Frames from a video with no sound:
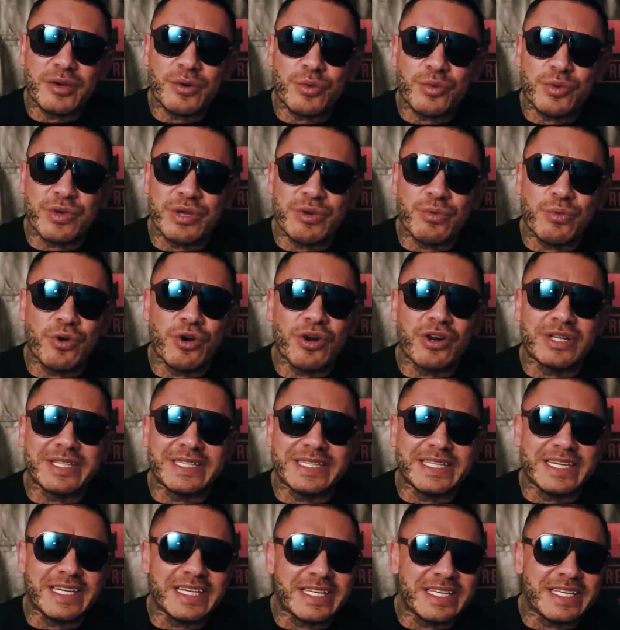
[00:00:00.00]
we
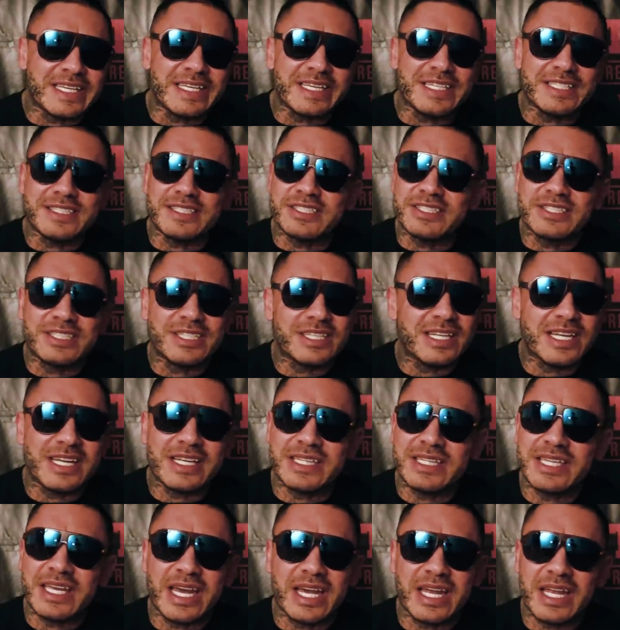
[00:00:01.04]
wear Dickies and shit
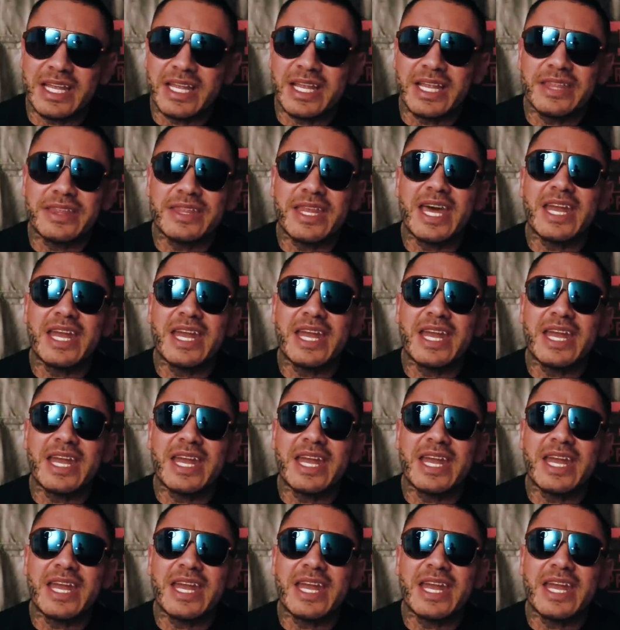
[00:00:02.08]
like that.